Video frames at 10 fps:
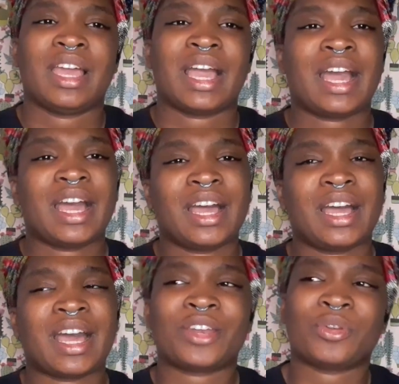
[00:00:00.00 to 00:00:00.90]

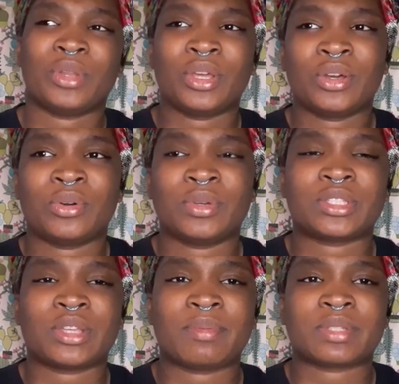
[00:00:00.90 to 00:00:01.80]
I don't know. And
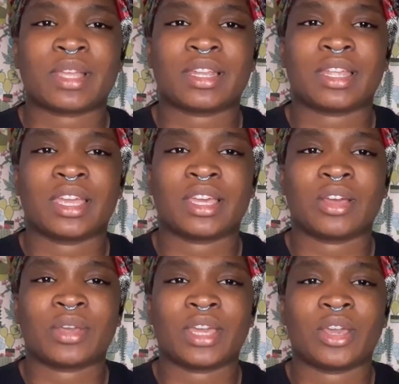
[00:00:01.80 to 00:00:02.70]
so I was all like,
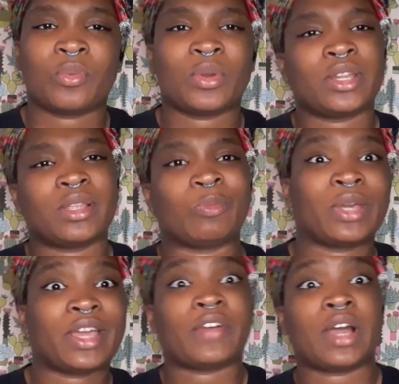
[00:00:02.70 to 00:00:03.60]
okay, what
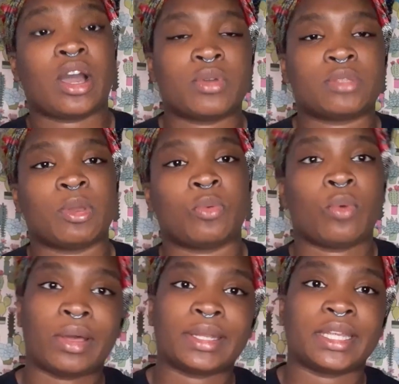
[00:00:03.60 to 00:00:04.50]
have I always been
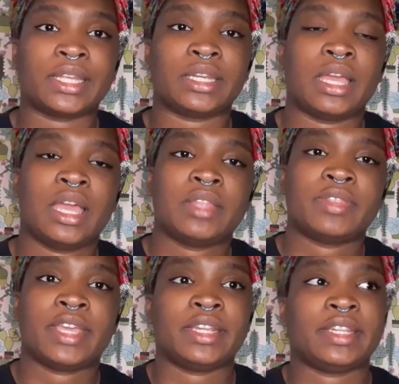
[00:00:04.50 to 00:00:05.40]
wanting
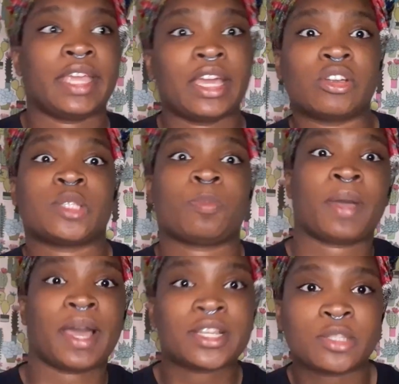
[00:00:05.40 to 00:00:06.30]
that now it's
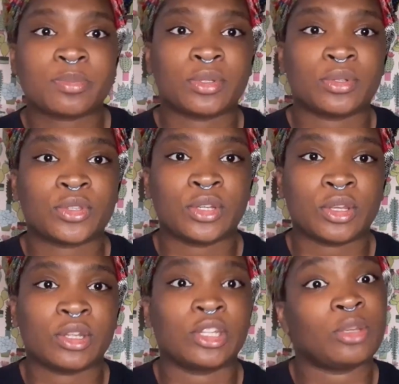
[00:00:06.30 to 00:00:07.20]
possible, you
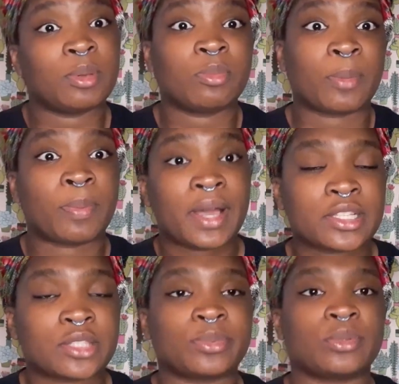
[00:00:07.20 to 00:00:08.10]
know, a little bit more
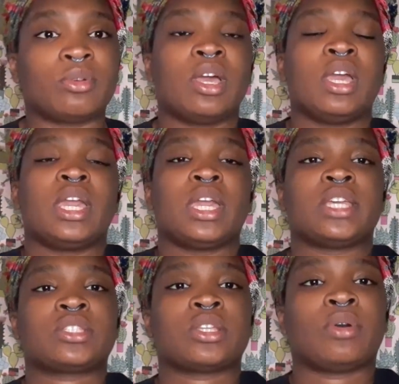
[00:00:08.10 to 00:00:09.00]
possible.
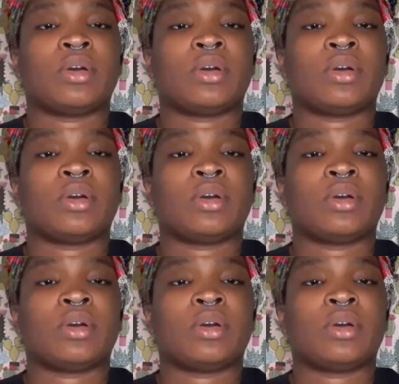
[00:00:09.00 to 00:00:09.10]
And so